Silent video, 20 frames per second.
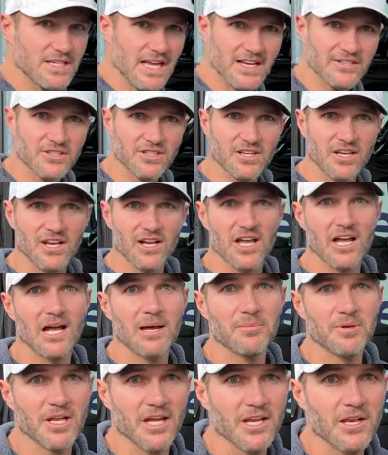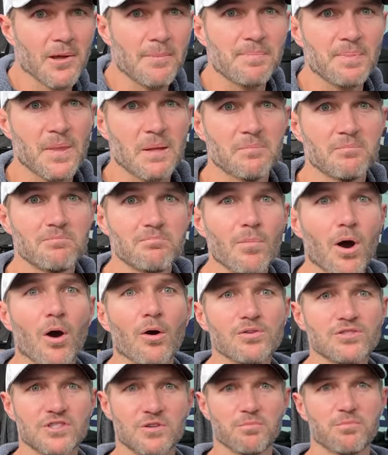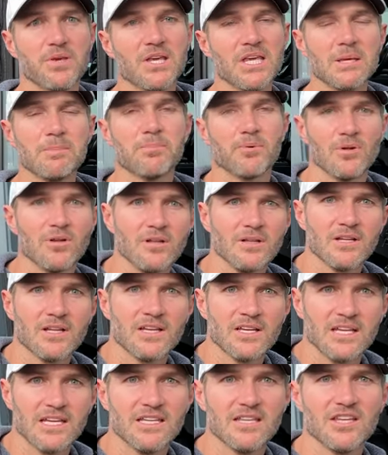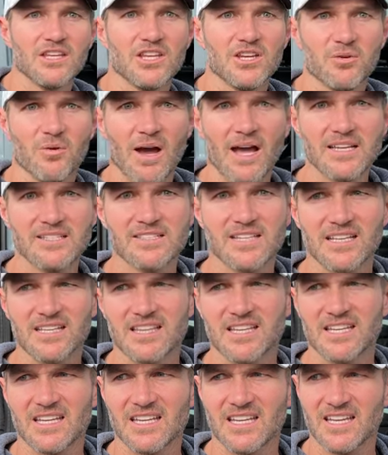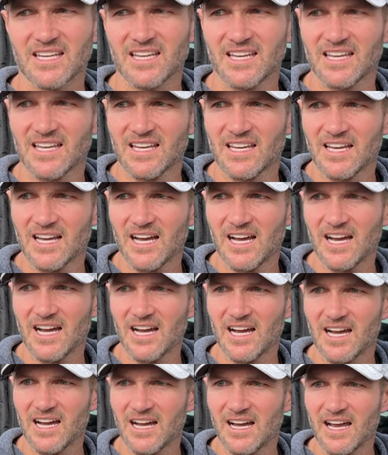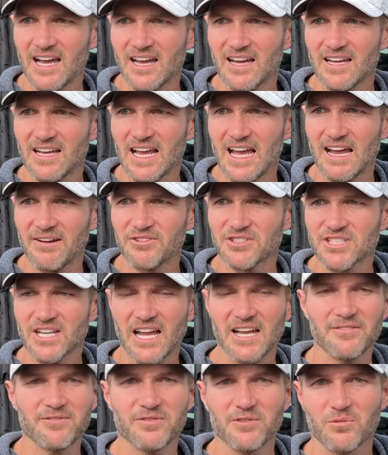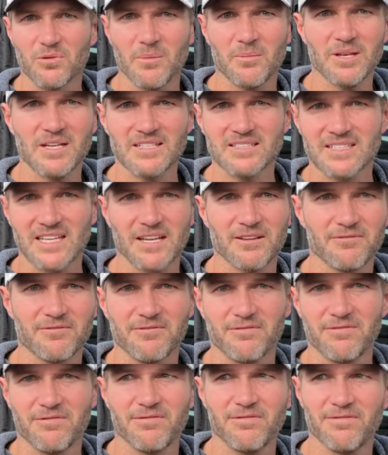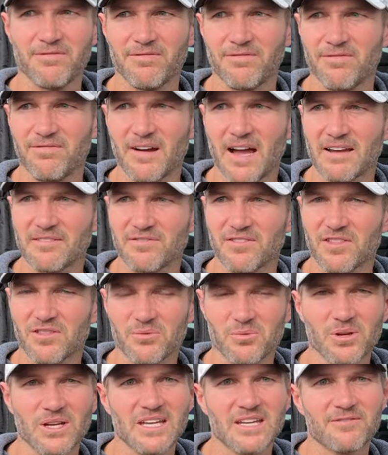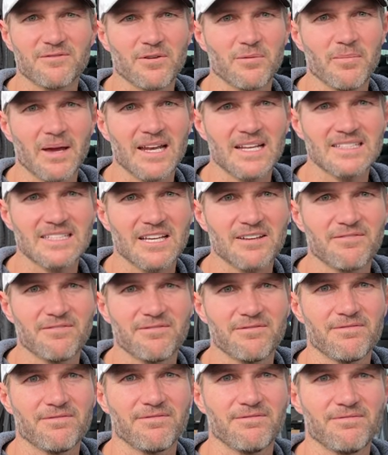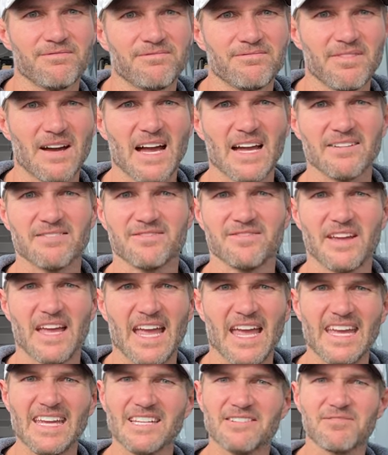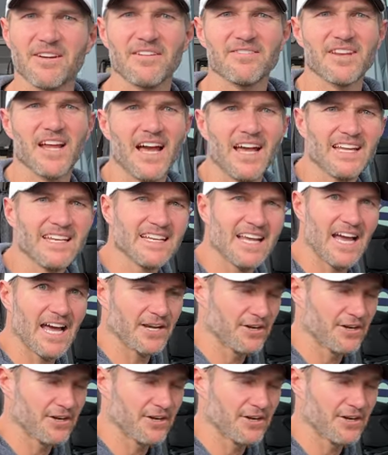actually gonna accommodate most people in the US. I think uh, average height for women is like five three, and for men it's like five eight, five nine. I